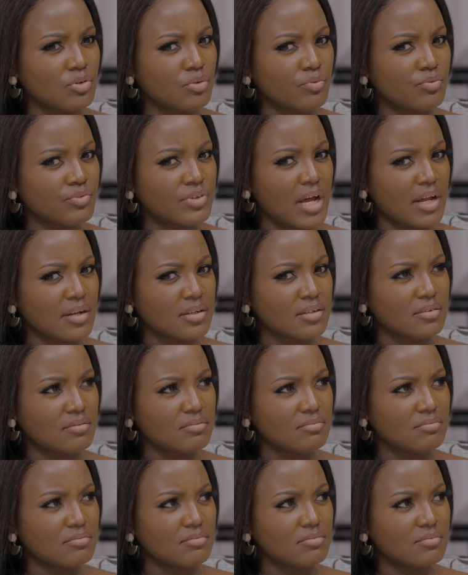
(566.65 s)
you've done
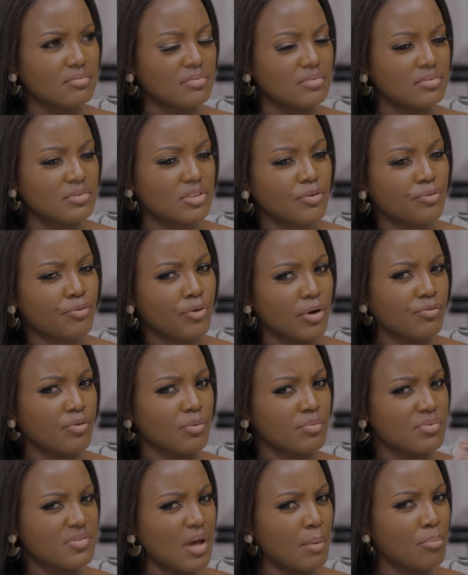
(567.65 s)
different
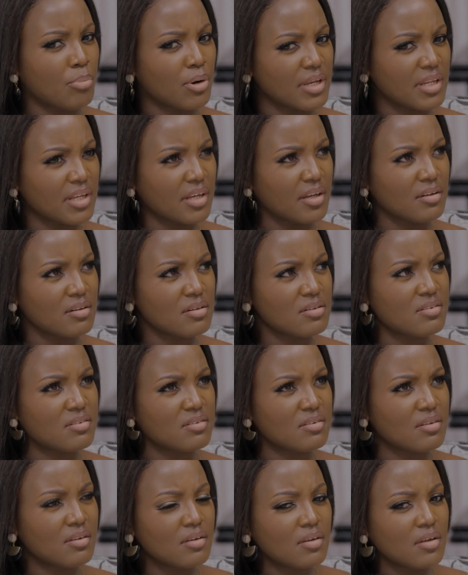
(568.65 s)
from somebody
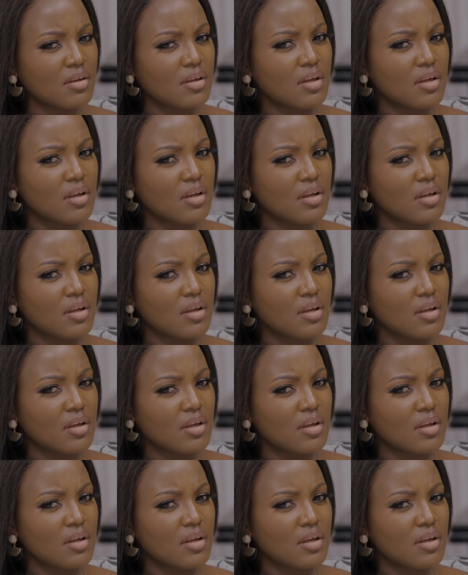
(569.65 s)
else,